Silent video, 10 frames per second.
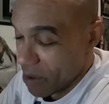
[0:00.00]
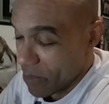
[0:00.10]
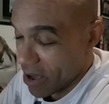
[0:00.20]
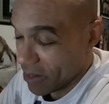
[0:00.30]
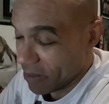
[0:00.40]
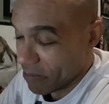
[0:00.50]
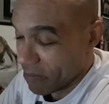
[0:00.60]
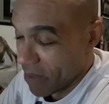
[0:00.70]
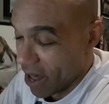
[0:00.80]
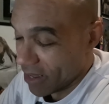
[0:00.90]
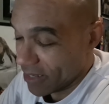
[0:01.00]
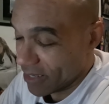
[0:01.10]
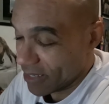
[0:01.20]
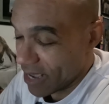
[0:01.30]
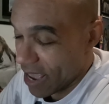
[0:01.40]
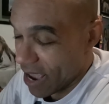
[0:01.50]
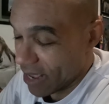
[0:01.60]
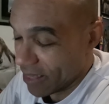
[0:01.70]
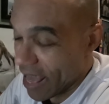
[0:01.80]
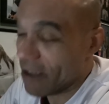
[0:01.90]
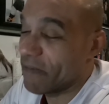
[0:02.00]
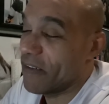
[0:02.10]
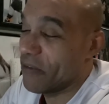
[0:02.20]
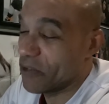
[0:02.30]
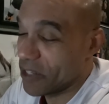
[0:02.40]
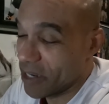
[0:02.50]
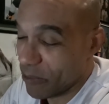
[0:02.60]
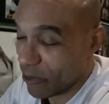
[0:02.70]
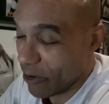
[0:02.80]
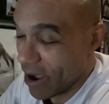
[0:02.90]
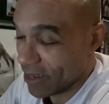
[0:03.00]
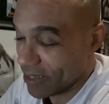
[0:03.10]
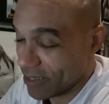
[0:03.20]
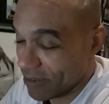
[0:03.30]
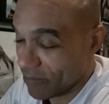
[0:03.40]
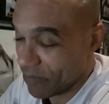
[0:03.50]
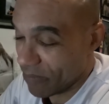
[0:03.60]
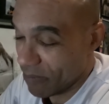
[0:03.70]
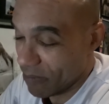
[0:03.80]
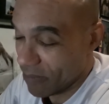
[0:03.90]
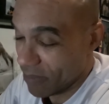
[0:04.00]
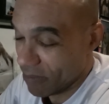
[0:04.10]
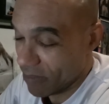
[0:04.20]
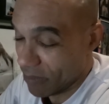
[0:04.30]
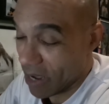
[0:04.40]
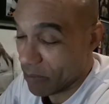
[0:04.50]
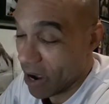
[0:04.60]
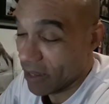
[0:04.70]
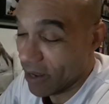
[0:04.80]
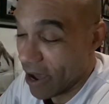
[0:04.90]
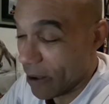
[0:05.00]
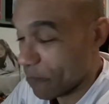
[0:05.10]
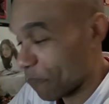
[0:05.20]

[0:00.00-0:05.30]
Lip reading: mail in ballots, and that favors the Democrats like by a lot.